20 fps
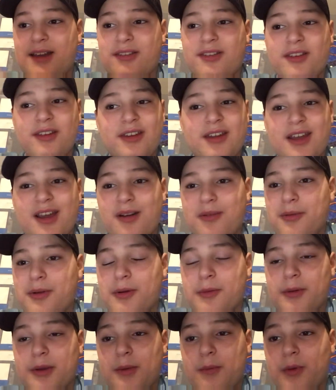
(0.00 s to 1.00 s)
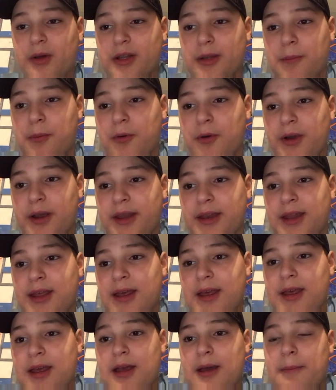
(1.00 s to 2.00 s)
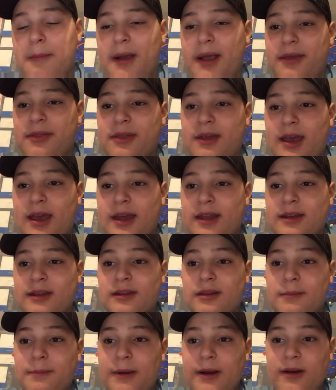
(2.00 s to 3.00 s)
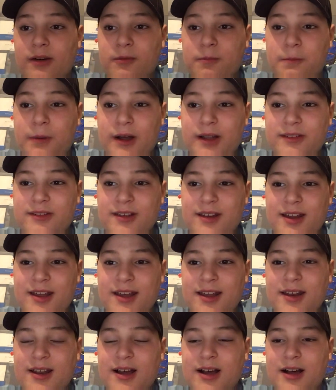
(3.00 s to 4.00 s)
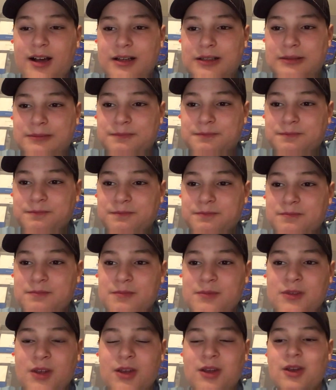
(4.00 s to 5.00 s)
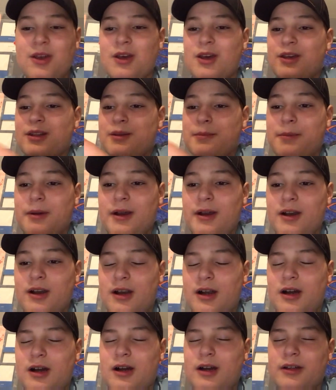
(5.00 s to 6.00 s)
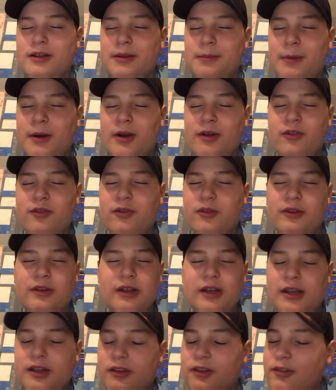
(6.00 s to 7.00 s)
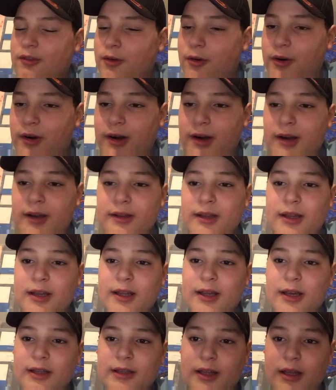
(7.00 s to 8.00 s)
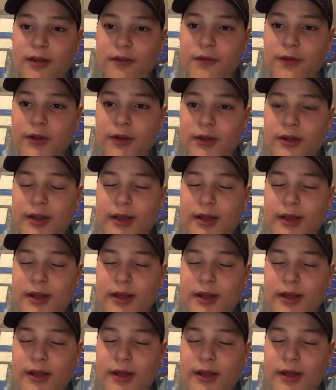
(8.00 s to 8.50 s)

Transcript: yeah, we won the point. By then, the Bears punted it. The Bears didn't score. They didn't get downfield.